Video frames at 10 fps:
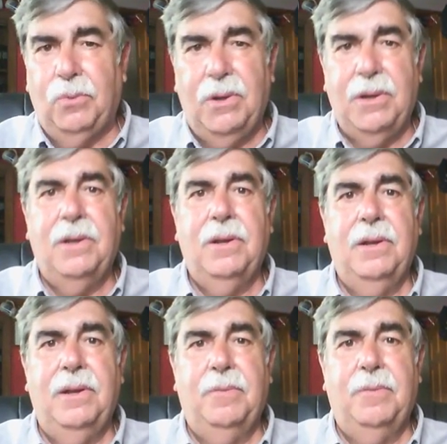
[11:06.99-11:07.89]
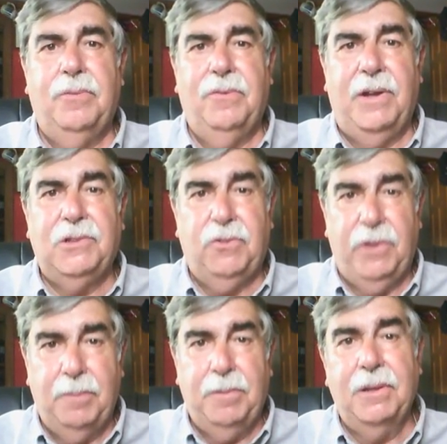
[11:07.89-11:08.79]
One, it provides
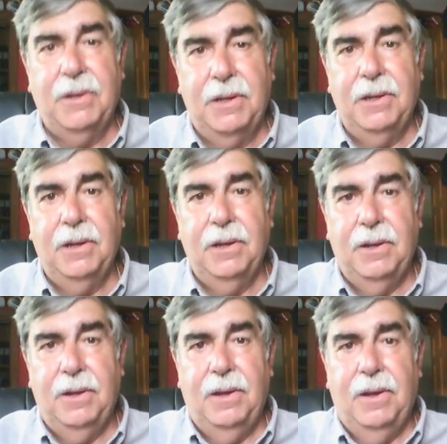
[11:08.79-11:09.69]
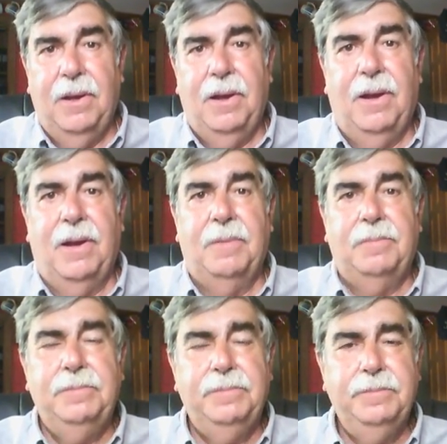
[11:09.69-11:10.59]
credibility, but